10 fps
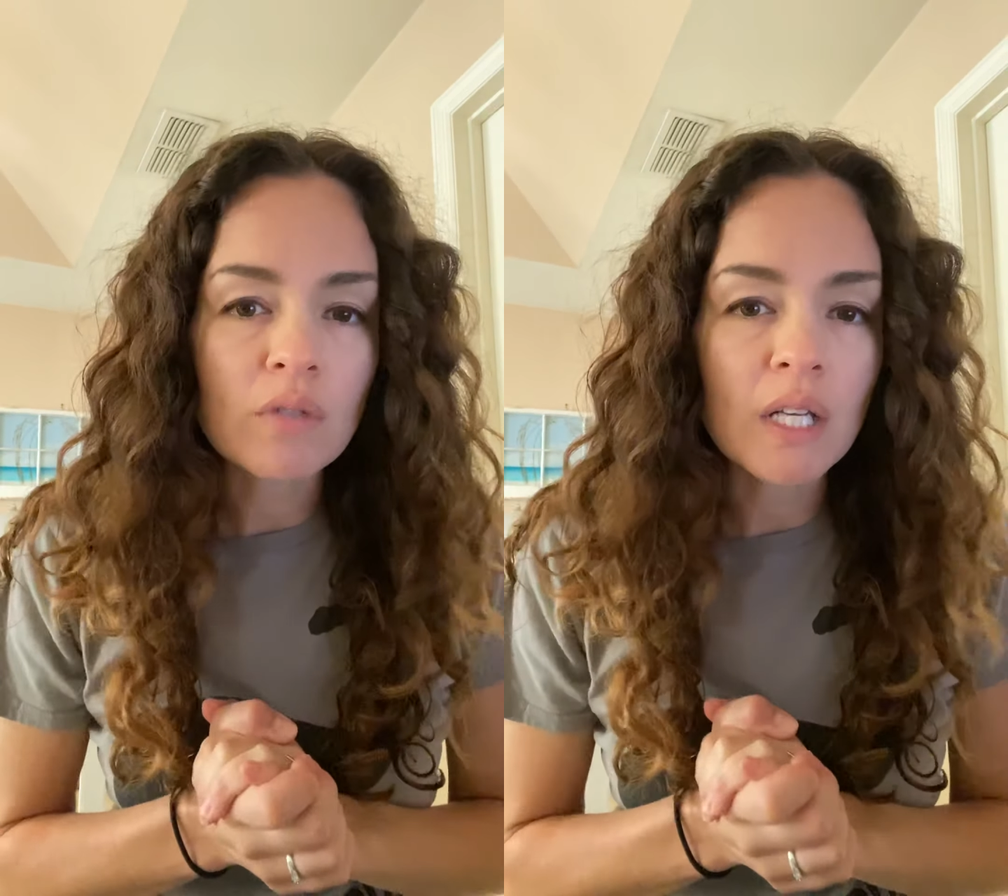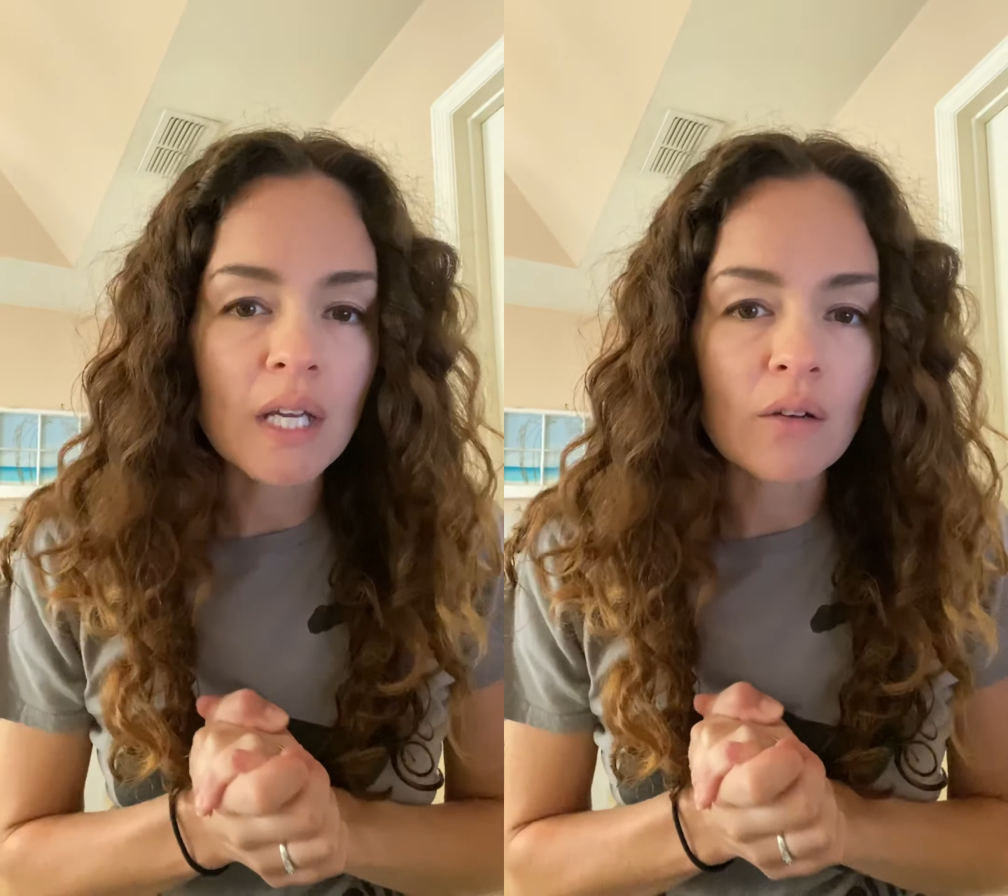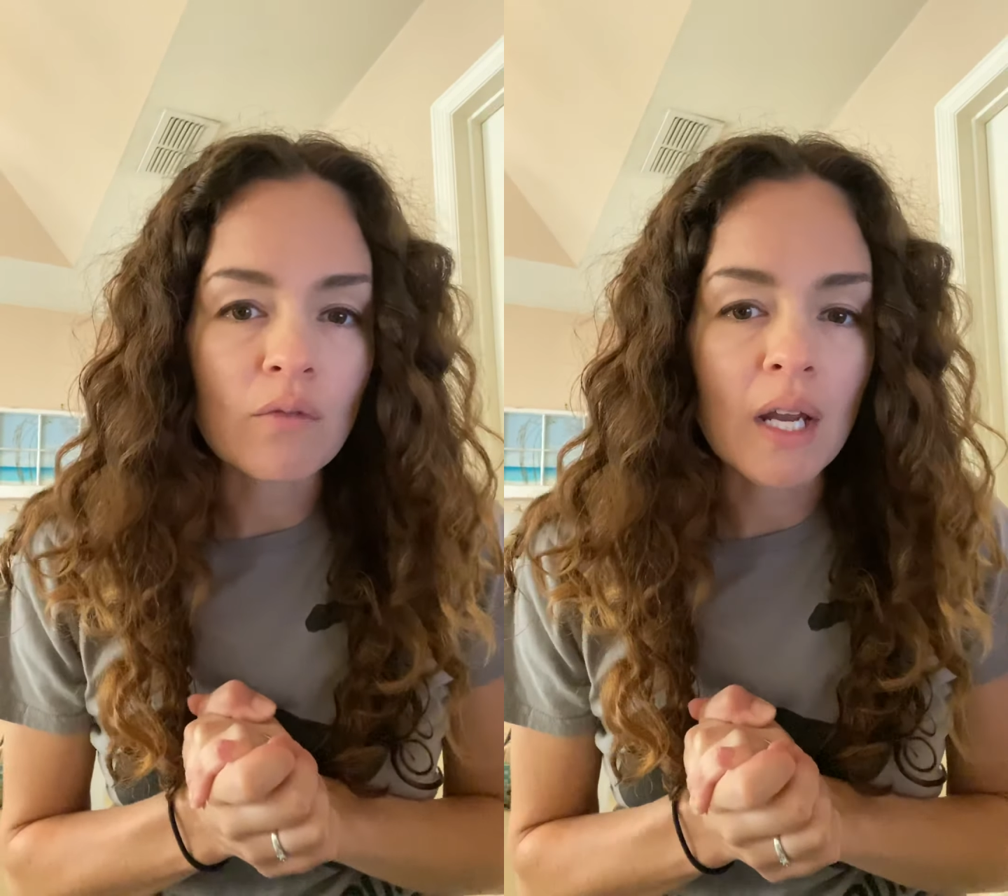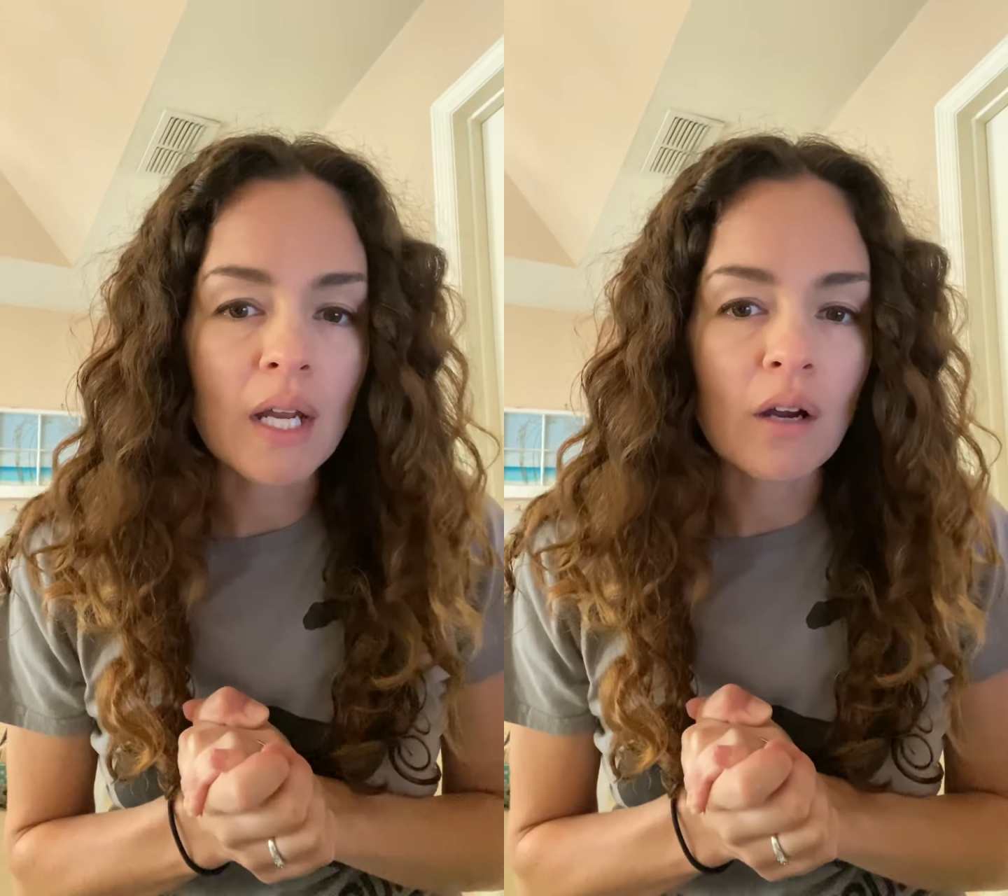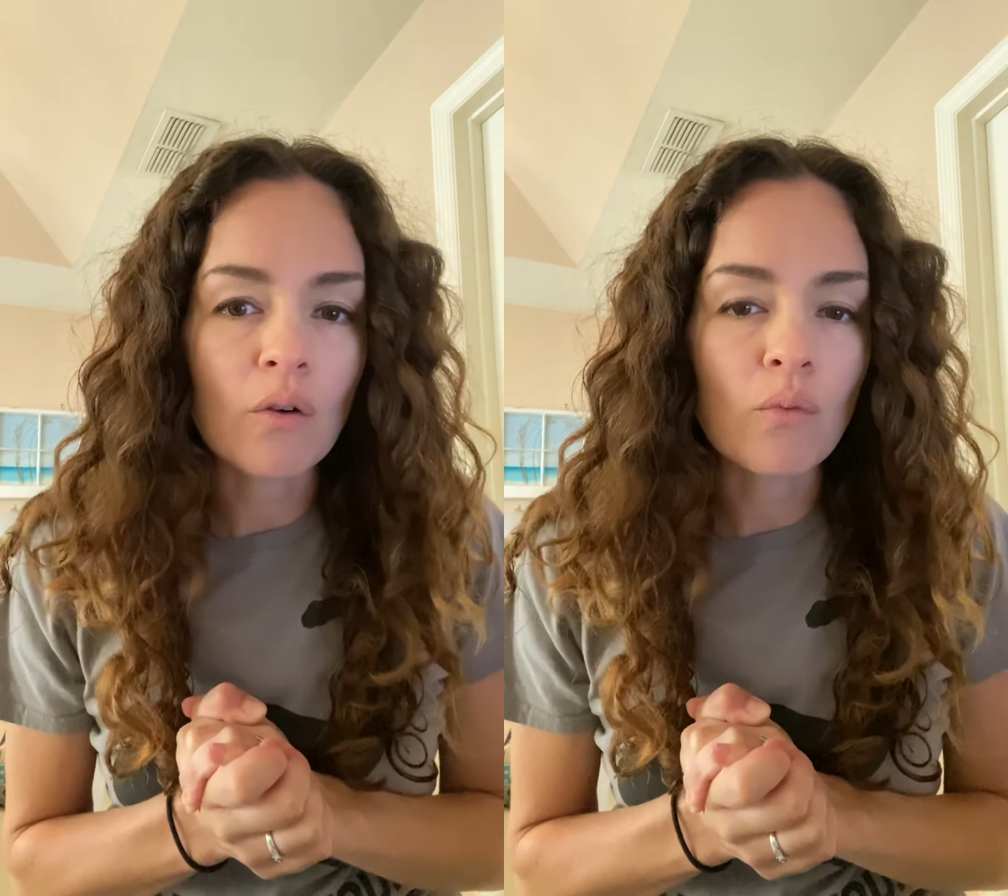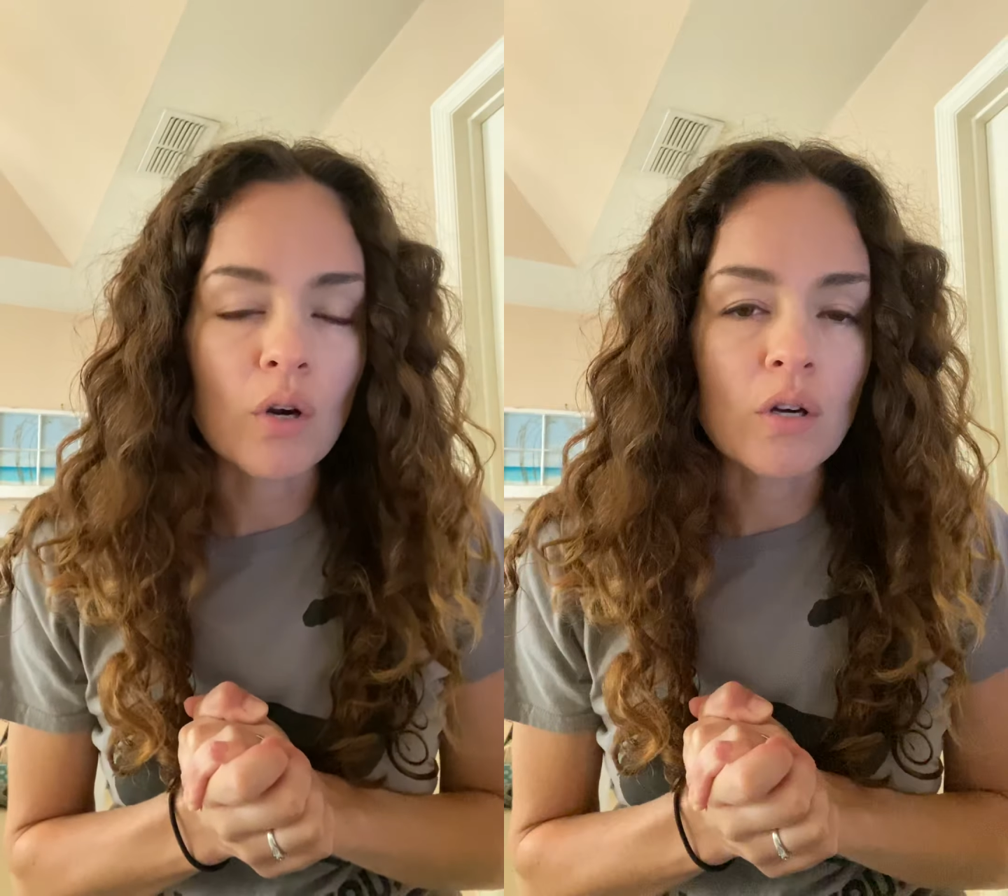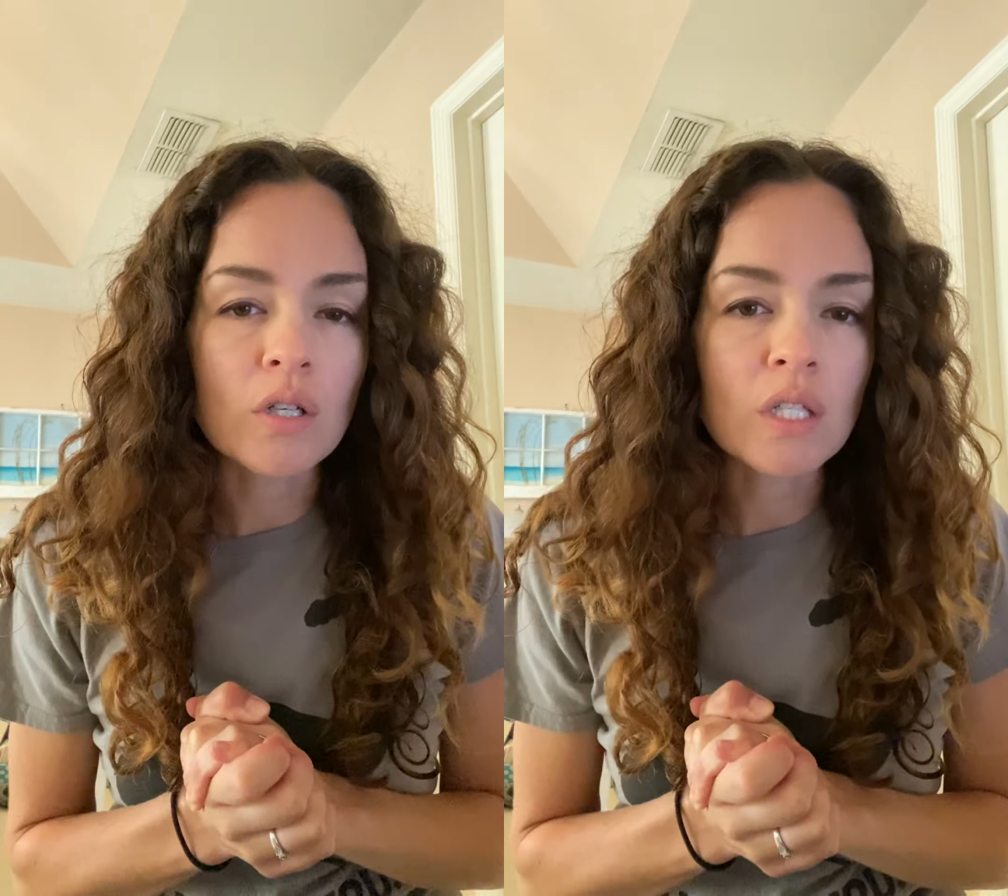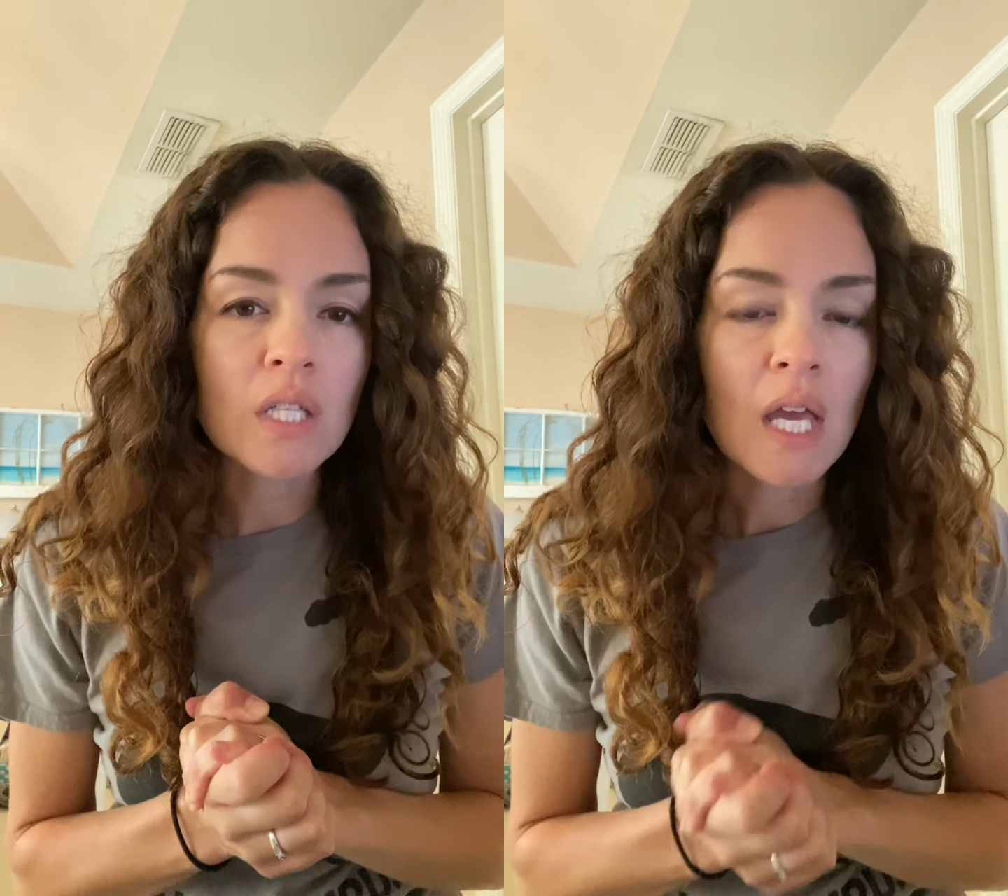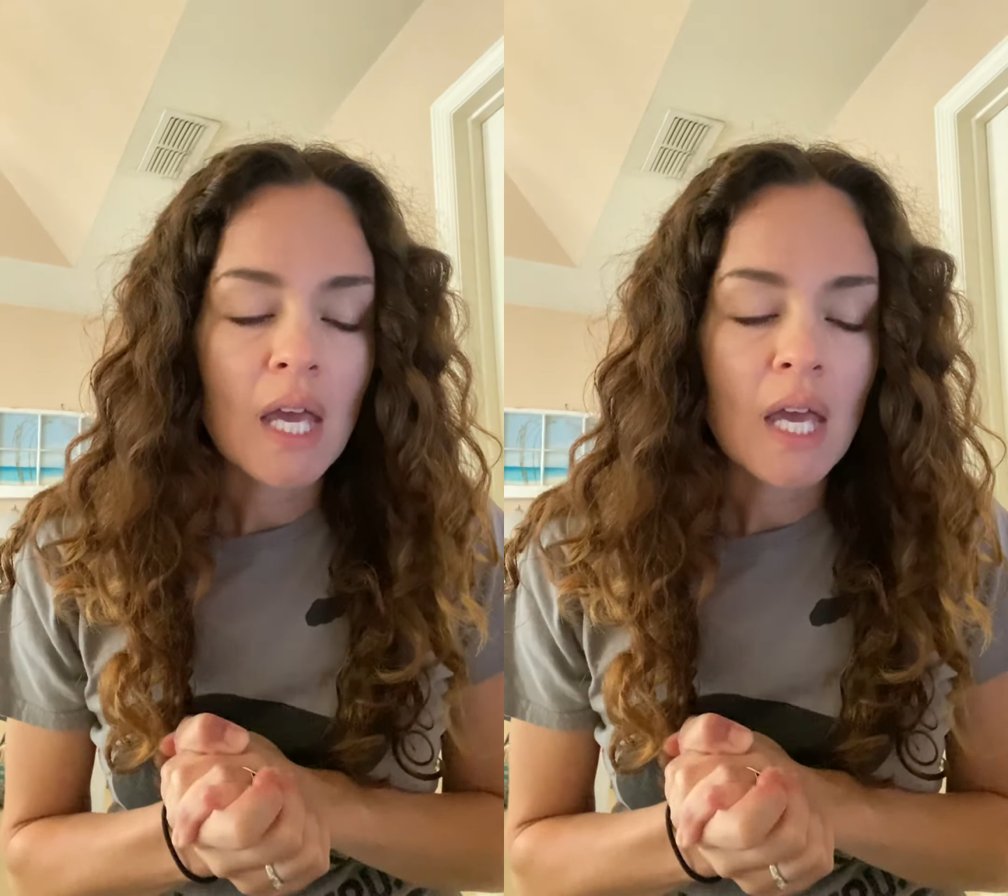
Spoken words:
reading and writing our words.